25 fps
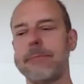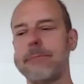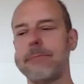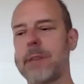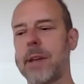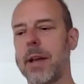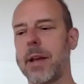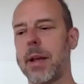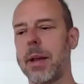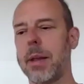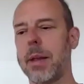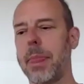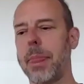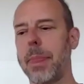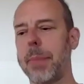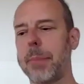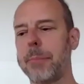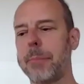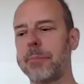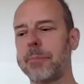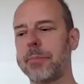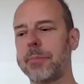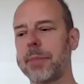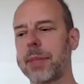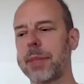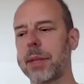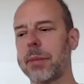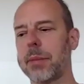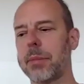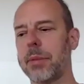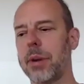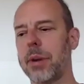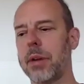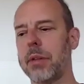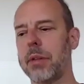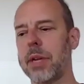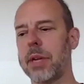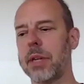And
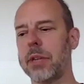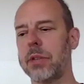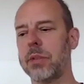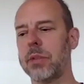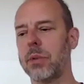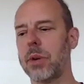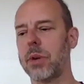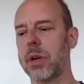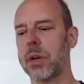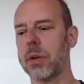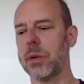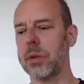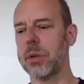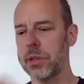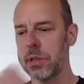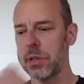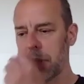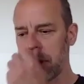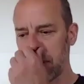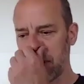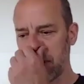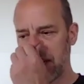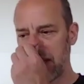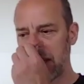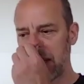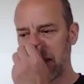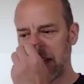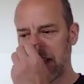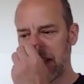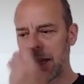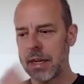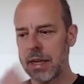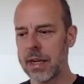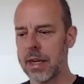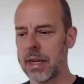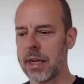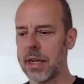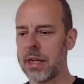part of Reich's work was
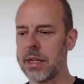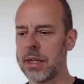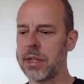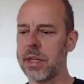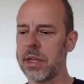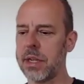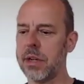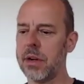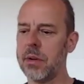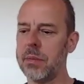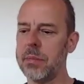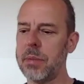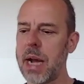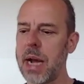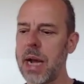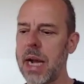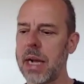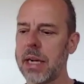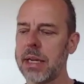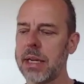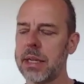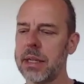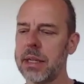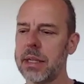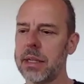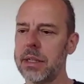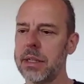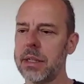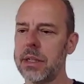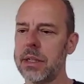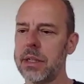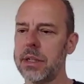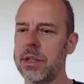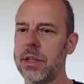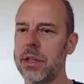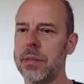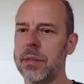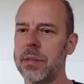to go back
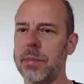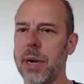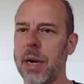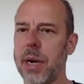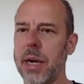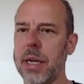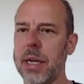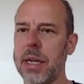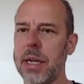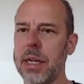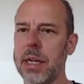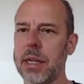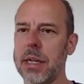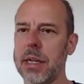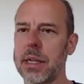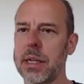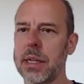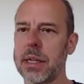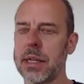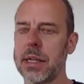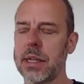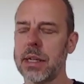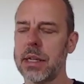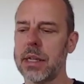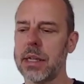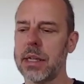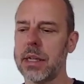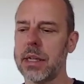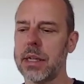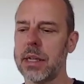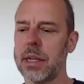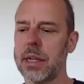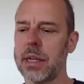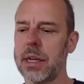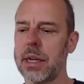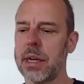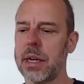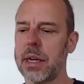to the body
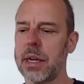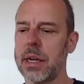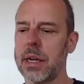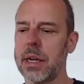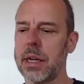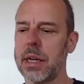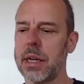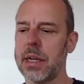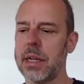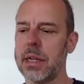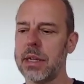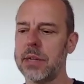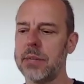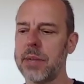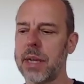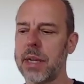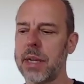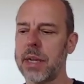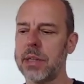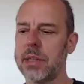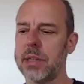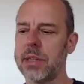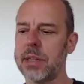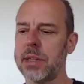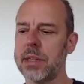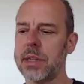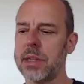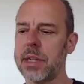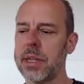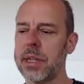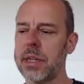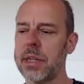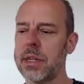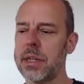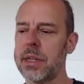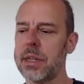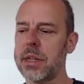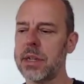and to medicine.
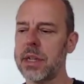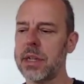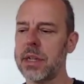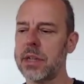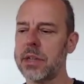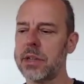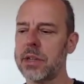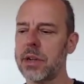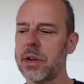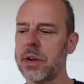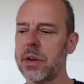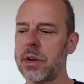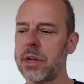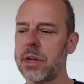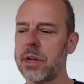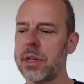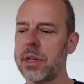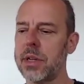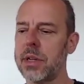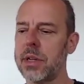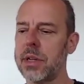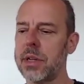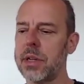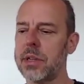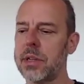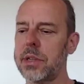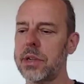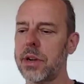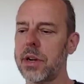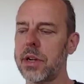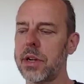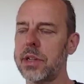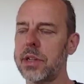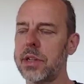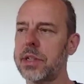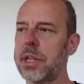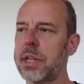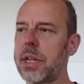And so he
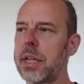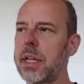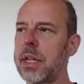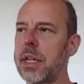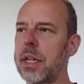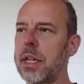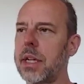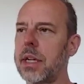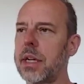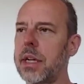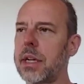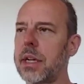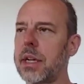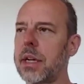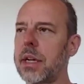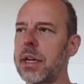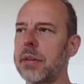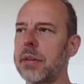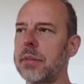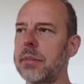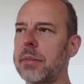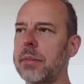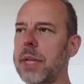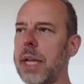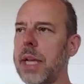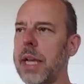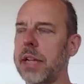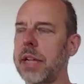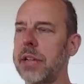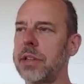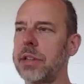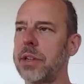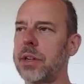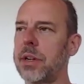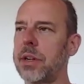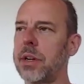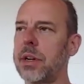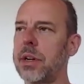started studying
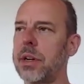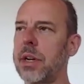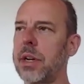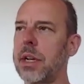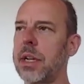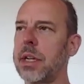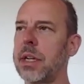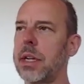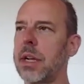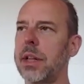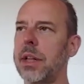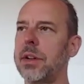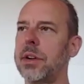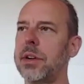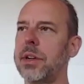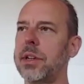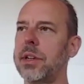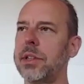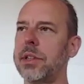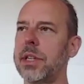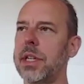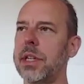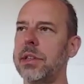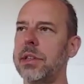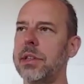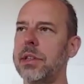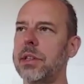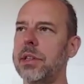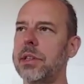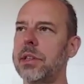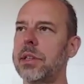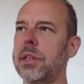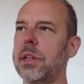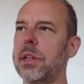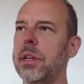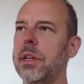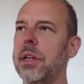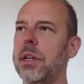cancer and other
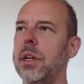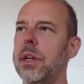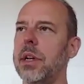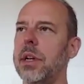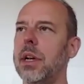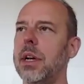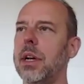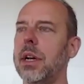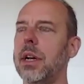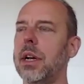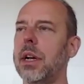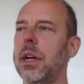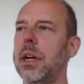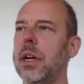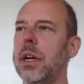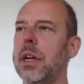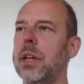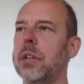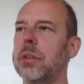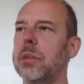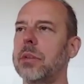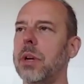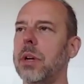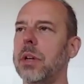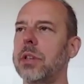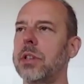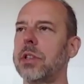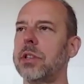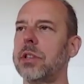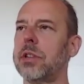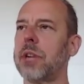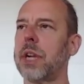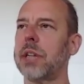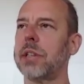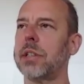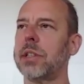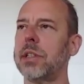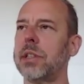diseases, as well as
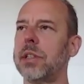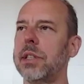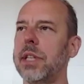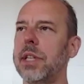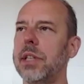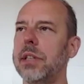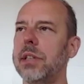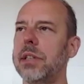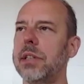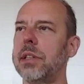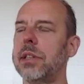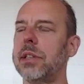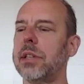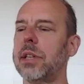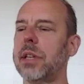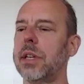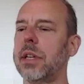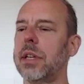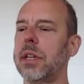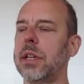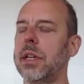stress diseases.